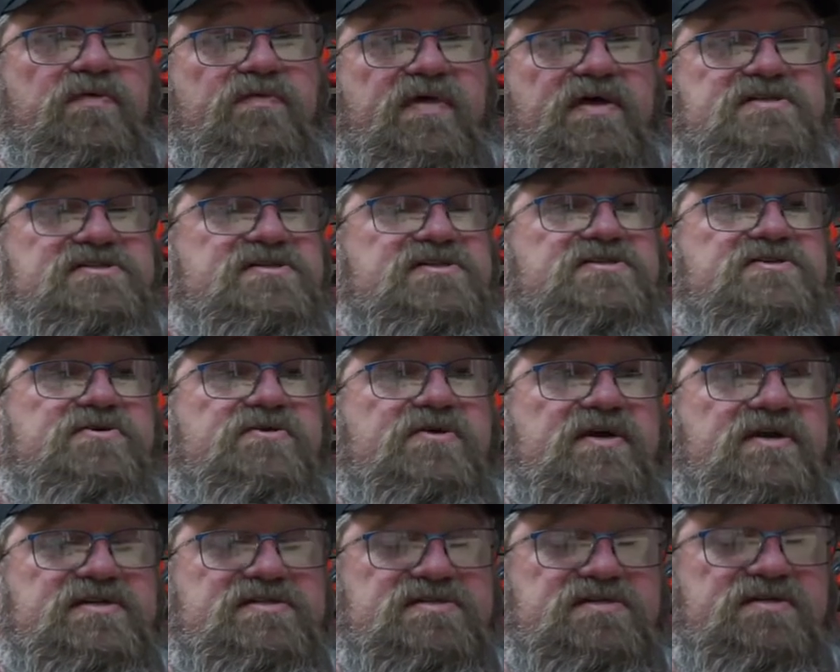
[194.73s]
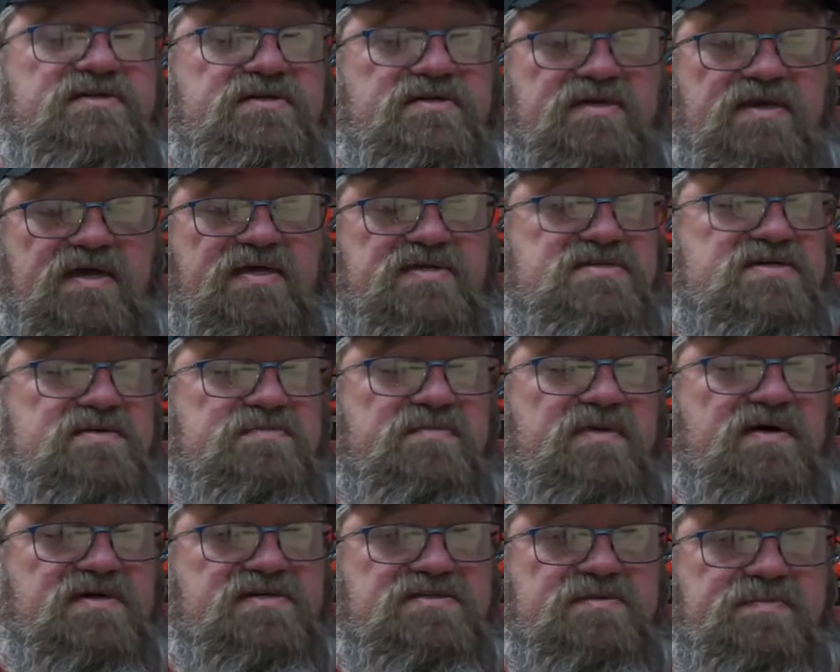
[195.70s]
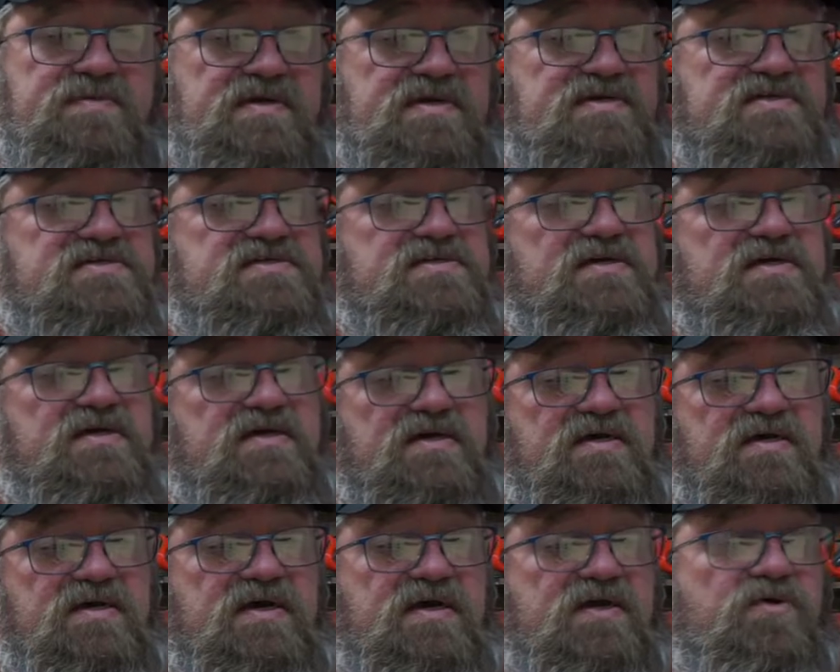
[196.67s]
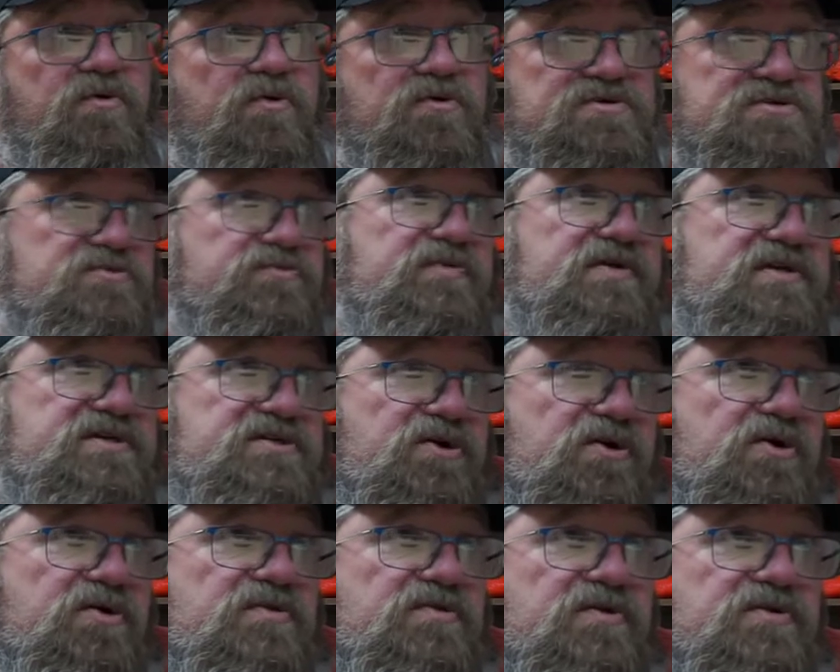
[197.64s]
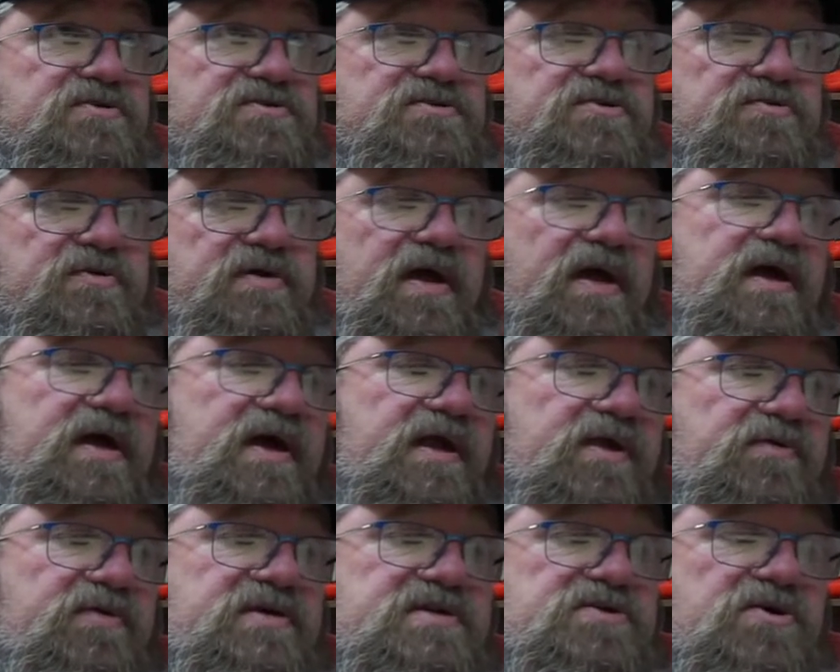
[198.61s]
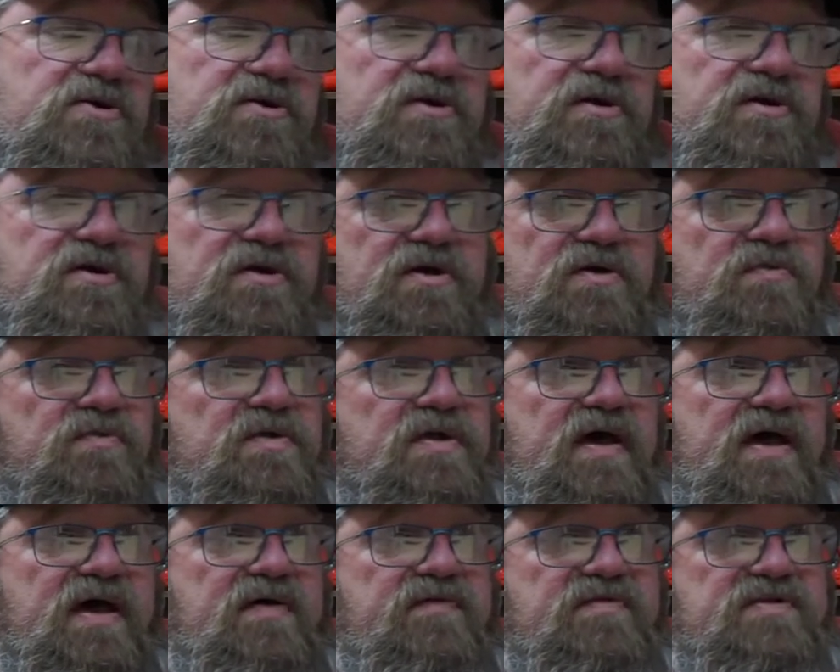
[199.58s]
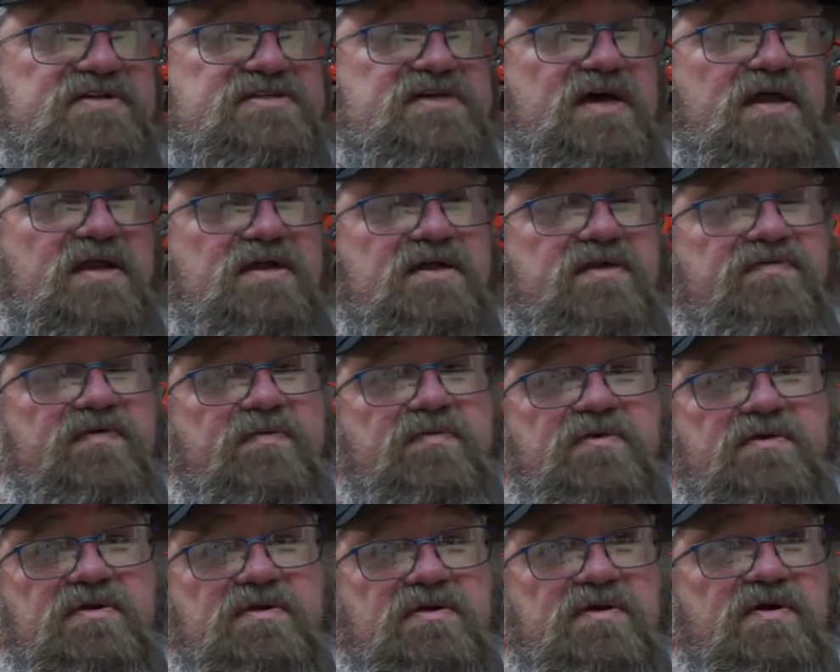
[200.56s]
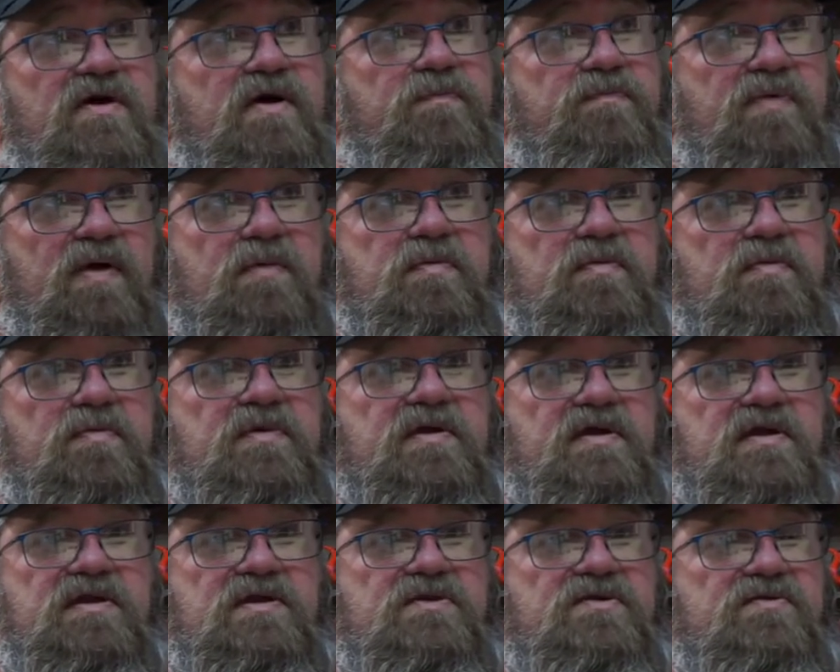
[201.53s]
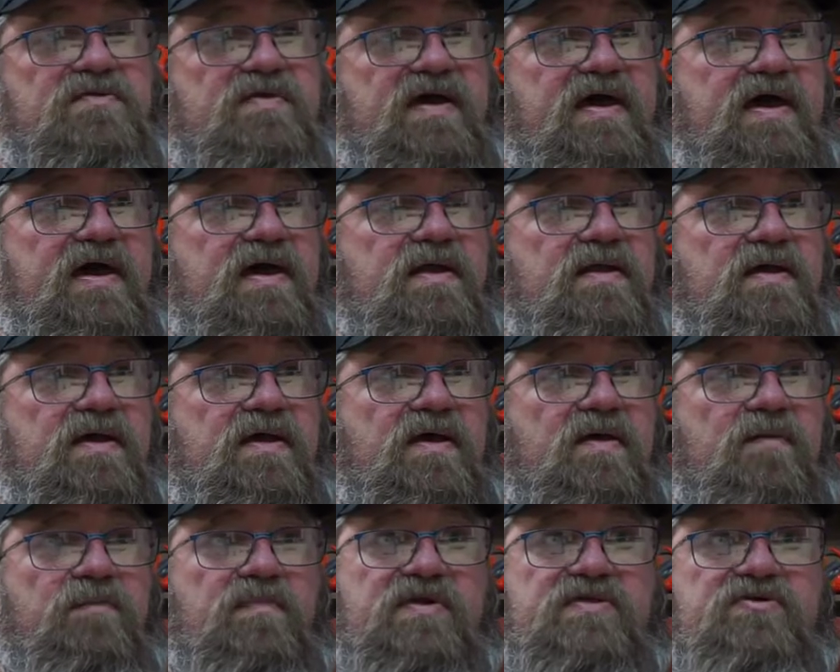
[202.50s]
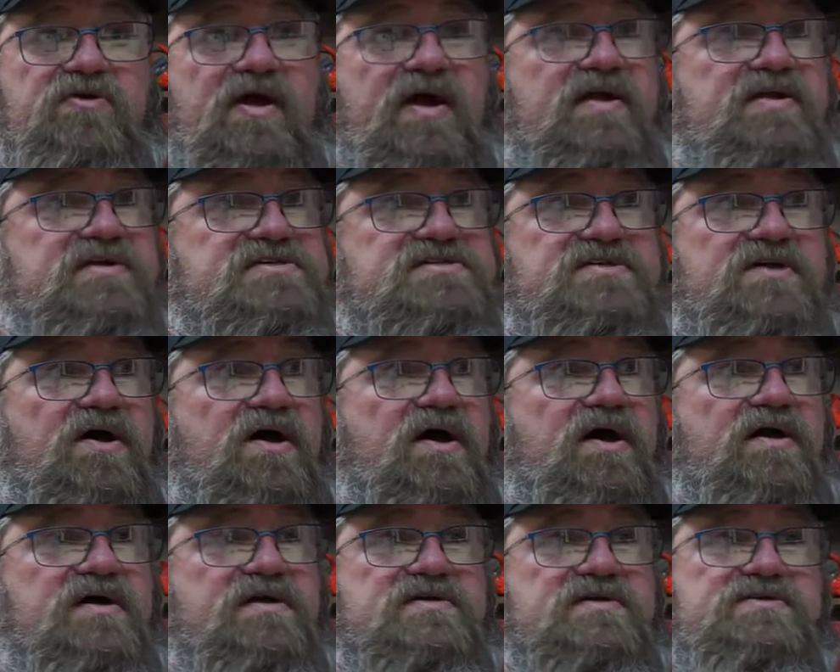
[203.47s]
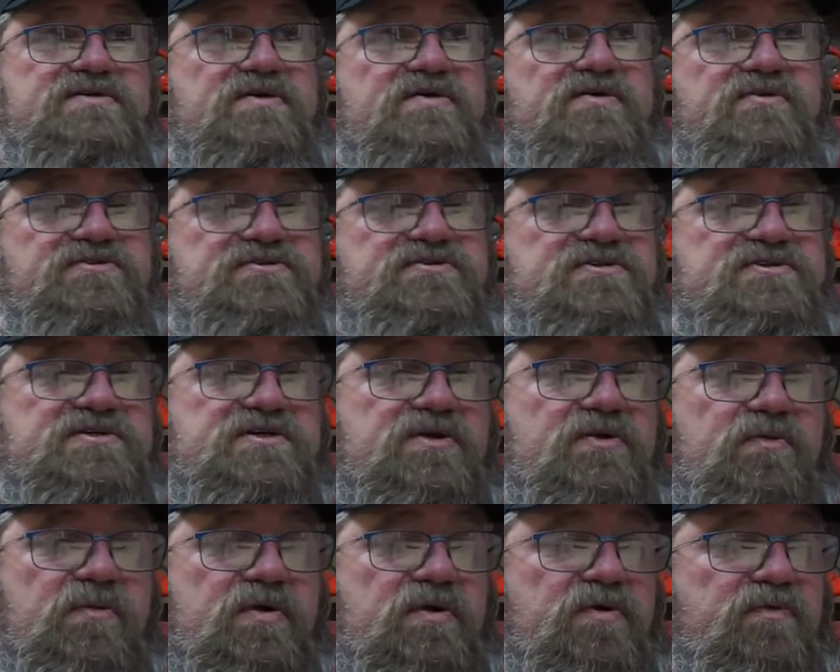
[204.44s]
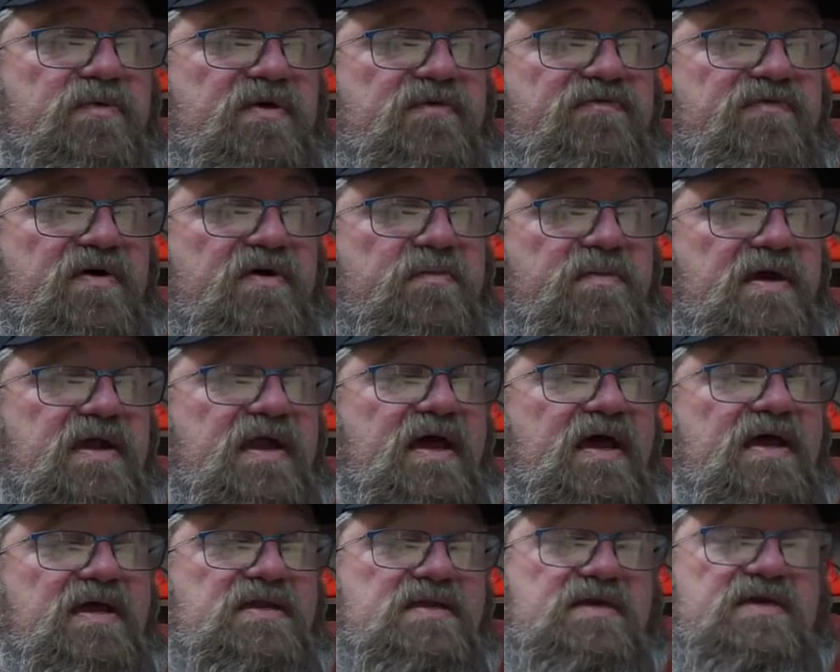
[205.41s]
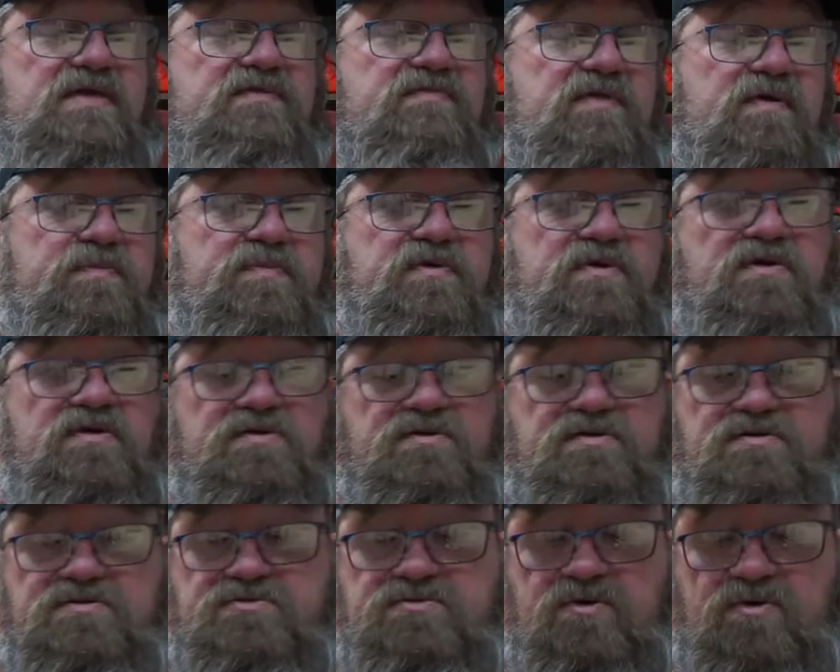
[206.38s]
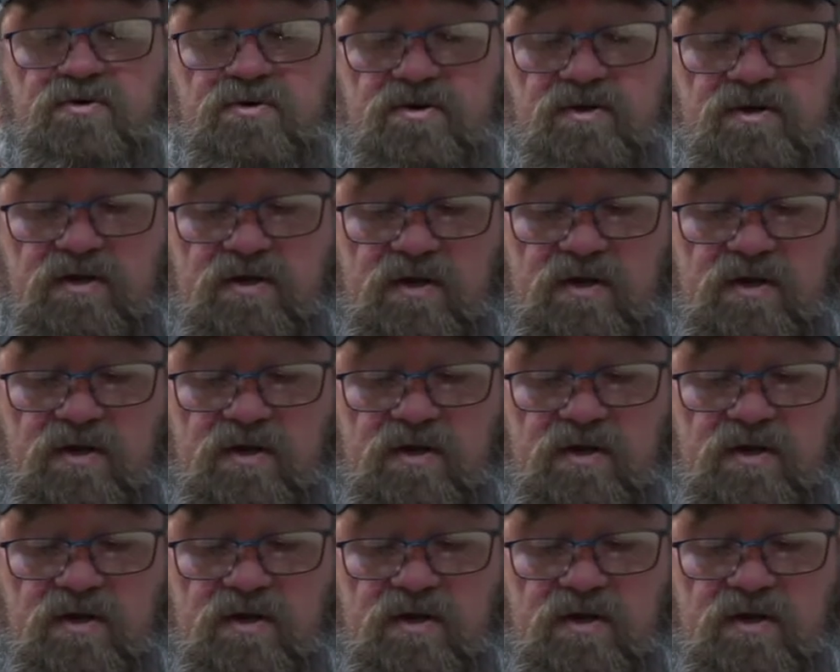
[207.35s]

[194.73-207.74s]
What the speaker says: That's just crazy at $10 a piece. And of course, to return those 3, I got to return a good one. I haven't decided if I'm gonna, I'm probably going to do that, but they're out of stock, so they're just going to want to refund me, and I hate to give up a good controller.